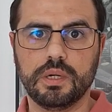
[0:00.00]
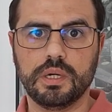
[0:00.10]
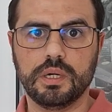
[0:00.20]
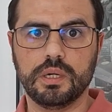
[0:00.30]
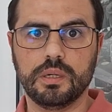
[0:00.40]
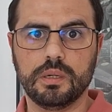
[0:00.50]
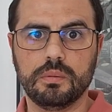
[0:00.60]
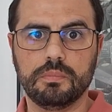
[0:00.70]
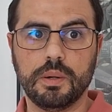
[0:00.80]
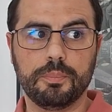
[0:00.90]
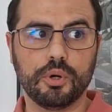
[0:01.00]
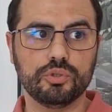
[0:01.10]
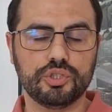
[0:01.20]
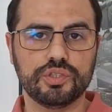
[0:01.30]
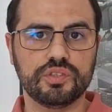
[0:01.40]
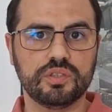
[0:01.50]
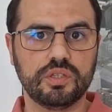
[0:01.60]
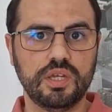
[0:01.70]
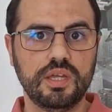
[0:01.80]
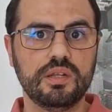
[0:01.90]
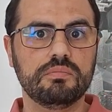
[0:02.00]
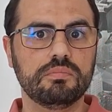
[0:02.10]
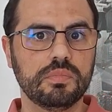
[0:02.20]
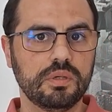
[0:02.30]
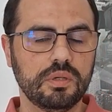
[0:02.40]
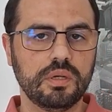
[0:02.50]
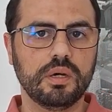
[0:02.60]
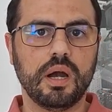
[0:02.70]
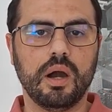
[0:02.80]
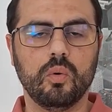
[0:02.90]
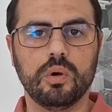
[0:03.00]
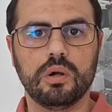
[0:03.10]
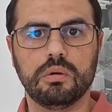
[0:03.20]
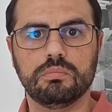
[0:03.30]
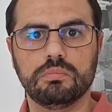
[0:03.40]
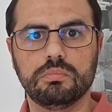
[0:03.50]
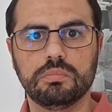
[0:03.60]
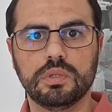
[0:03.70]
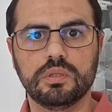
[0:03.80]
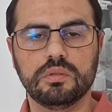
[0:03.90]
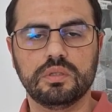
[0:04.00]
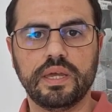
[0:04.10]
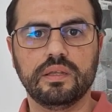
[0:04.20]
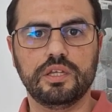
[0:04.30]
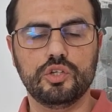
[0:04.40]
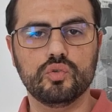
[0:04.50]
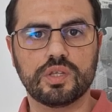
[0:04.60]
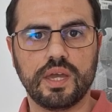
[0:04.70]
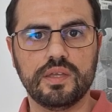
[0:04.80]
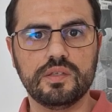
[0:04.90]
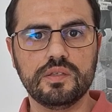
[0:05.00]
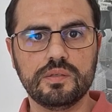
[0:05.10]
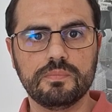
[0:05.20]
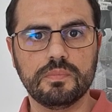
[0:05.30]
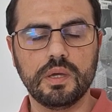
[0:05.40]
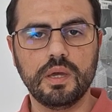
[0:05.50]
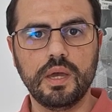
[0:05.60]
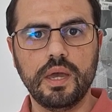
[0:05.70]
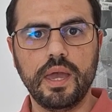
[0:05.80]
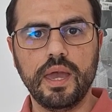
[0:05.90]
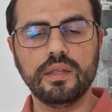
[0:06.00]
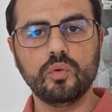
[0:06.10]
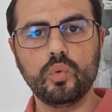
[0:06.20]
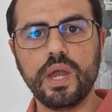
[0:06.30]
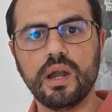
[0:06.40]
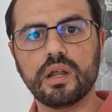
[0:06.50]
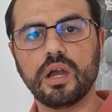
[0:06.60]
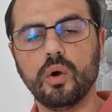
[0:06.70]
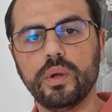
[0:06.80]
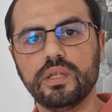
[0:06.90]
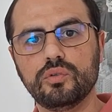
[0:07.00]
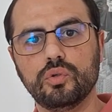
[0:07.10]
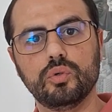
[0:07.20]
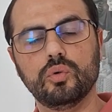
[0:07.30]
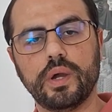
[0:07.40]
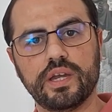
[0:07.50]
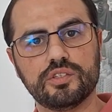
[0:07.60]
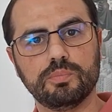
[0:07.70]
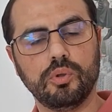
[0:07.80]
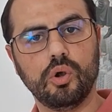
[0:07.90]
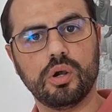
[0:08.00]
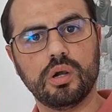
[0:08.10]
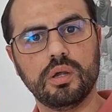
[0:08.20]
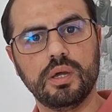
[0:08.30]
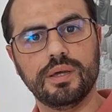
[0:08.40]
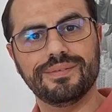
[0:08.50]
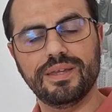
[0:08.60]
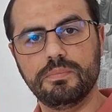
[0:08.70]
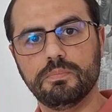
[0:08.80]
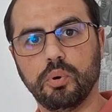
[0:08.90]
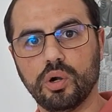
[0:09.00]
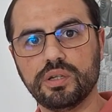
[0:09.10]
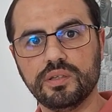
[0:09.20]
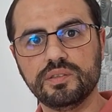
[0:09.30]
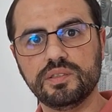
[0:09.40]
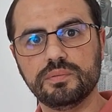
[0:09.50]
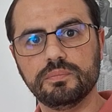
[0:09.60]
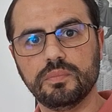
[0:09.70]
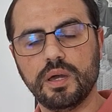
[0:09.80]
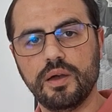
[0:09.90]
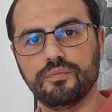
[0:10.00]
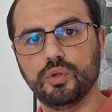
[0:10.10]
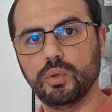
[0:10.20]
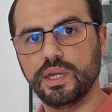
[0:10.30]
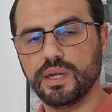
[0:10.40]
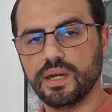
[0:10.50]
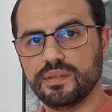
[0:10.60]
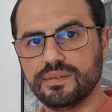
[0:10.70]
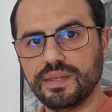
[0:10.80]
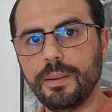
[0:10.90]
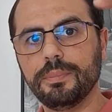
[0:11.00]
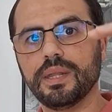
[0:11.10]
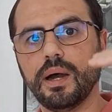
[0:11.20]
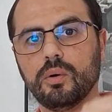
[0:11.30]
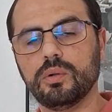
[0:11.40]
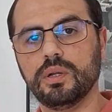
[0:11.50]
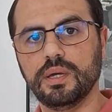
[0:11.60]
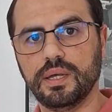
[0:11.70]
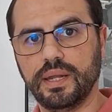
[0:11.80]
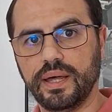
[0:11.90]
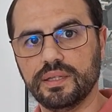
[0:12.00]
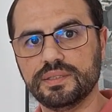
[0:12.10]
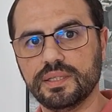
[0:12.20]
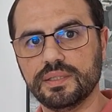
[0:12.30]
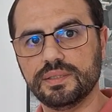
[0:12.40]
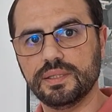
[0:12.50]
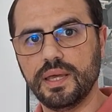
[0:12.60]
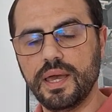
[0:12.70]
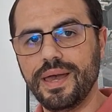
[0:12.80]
approaches in our daily use cases. And we are going to explore the importance of doing a top-down analysis